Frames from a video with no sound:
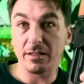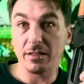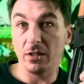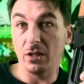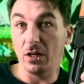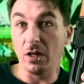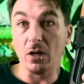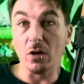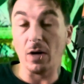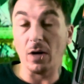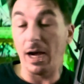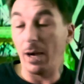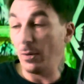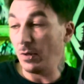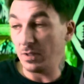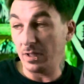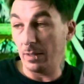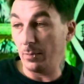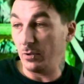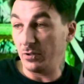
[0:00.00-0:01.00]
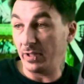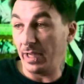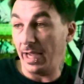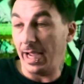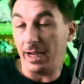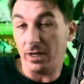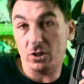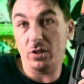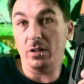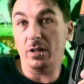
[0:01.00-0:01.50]
You know, I was able to
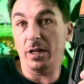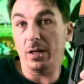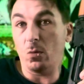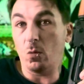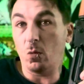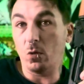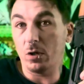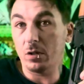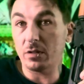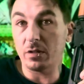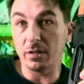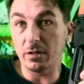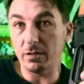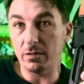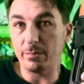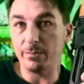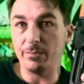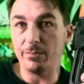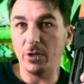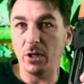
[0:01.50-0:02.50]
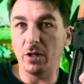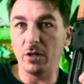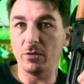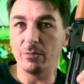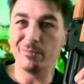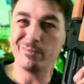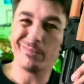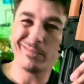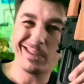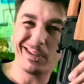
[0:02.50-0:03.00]
actually like work the, you
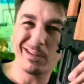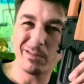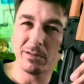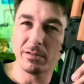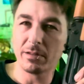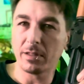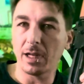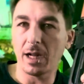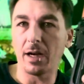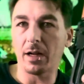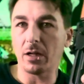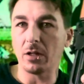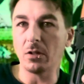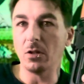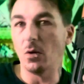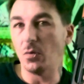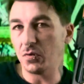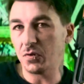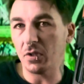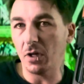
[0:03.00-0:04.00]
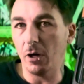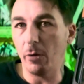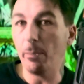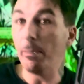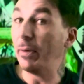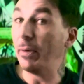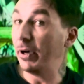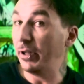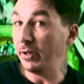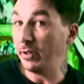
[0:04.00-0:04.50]
know, kind of close dope,
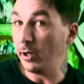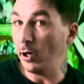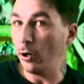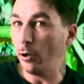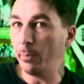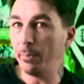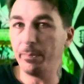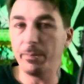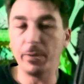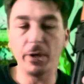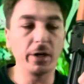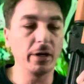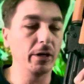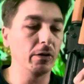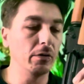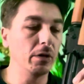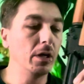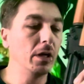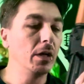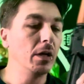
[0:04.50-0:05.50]
but dope, you know,